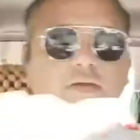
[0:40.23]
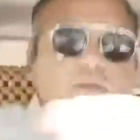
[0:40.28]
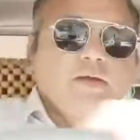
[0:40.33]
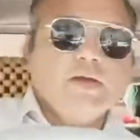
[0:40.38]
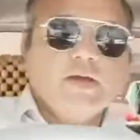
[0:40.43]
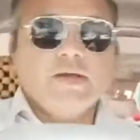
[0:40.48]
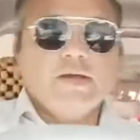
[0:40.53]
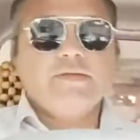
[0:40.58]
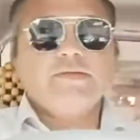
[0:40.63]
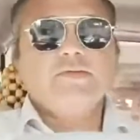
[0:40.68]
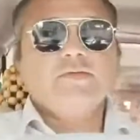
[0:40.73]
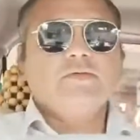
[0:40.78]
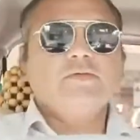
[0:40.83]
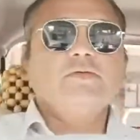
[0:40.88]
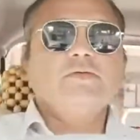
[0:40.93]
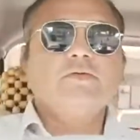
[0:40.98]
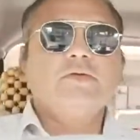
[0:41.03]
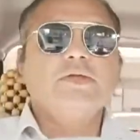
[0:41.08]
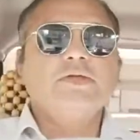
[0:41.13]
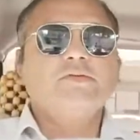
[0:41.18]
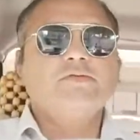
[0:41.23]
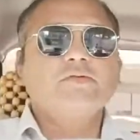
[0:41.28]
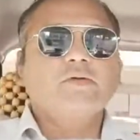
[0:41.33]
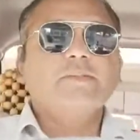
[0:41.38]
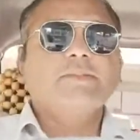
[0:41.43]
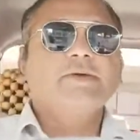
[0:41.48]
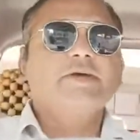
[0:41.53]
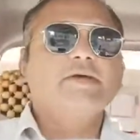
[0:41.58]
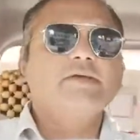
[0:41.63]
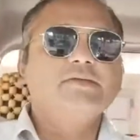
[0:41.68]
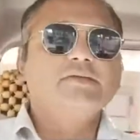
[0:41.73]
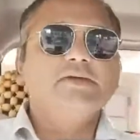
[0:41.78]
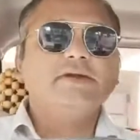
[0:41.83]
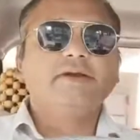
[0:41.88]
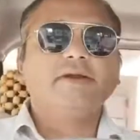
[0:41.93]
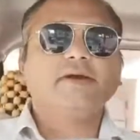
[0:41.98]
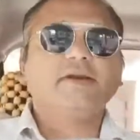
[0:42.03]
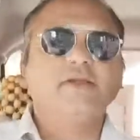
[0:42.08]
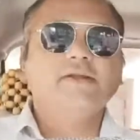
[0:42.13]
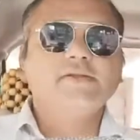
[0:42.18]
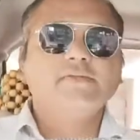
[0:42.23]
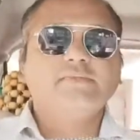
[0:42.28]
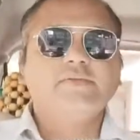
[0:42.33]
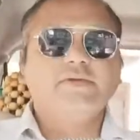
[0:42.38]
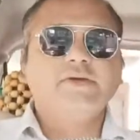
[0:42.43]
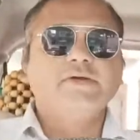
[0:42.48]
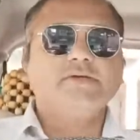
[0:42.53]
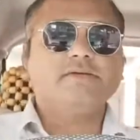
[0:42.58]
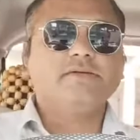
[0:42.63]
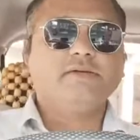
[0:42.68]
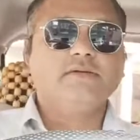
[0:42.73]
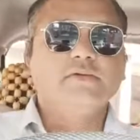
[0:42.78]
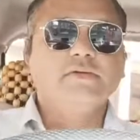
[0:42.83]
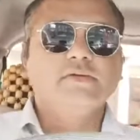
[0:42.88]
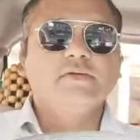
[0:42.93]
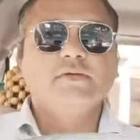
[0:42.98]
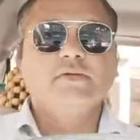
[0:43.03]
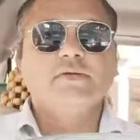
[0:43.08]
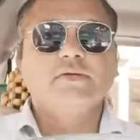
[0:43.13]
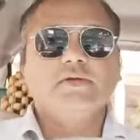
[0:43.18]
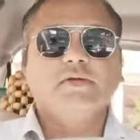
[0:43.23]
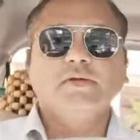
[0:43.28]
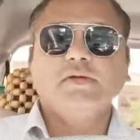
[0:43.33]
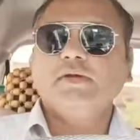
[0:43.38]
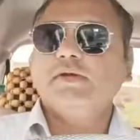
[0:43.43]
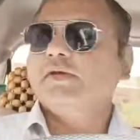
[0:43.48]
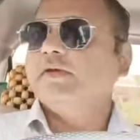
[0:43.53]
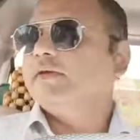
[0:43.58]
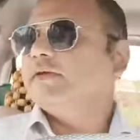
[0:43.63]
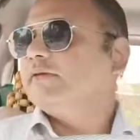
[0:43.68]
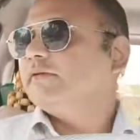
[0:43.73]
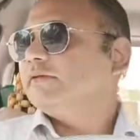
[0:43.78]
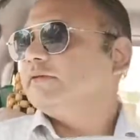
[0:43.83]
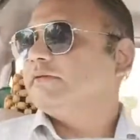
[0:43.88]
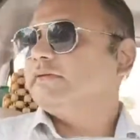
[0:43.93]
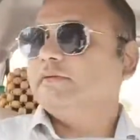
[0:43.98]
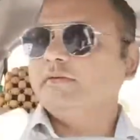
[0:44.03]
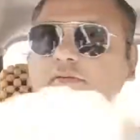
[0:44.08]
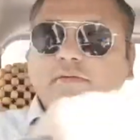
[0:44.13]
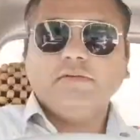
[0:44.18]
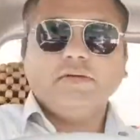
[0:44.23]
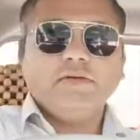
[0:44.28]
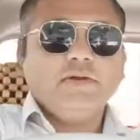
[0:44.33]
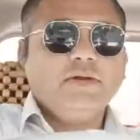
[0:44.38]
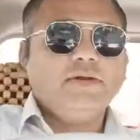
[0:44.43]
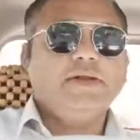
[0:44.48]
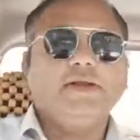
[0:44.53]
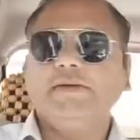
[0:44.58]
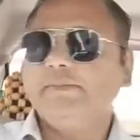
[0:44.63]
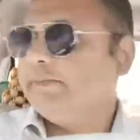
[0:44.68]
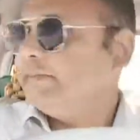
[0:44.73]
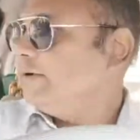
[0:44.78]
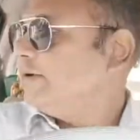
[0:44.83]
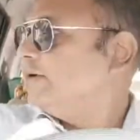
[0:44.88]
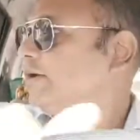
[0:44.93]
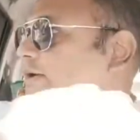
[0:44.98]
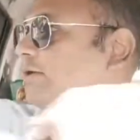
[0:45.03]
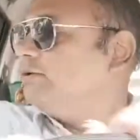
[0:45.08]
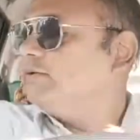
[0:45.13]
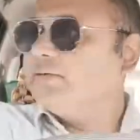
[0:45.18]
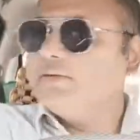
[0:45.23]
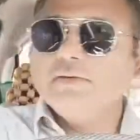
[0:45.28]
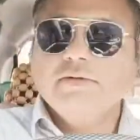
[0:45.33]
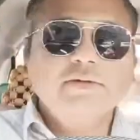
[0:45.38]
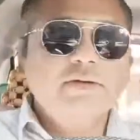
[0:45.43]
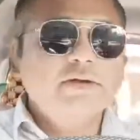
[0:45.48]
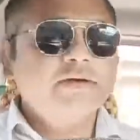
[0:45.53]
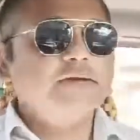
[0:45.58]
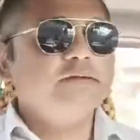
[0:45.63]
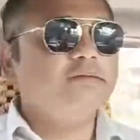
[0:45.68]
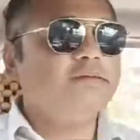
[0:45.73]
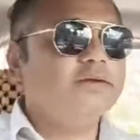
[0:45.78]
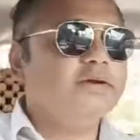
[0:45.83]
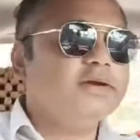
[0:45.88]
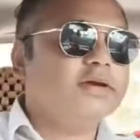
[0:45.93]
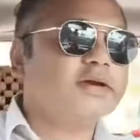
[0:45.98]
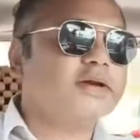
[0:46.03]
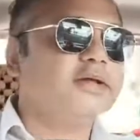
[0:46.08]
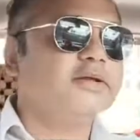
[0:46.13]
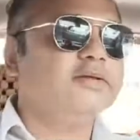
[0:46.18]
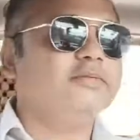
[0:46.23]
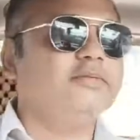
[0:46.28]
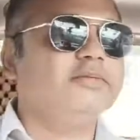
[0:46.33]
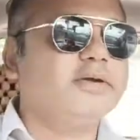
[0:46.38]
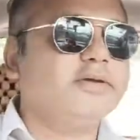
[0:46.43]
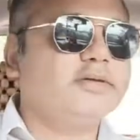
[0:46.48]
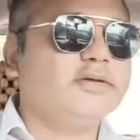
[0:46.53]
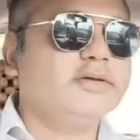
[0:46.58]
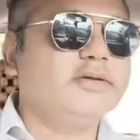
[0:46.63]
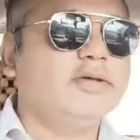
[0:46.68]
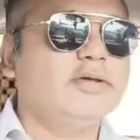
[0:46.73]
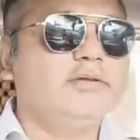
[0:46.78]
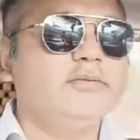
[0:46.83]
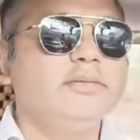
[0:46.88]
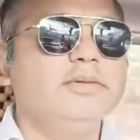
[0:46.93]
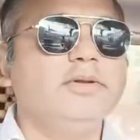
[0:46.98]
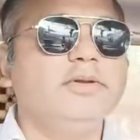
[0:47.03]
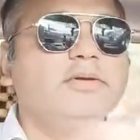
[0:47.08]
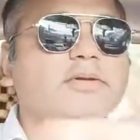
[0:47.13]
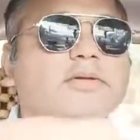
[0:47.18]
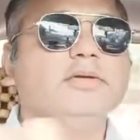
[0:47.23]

as you know, today's topic is data classification. So let me tell you that this data classification has been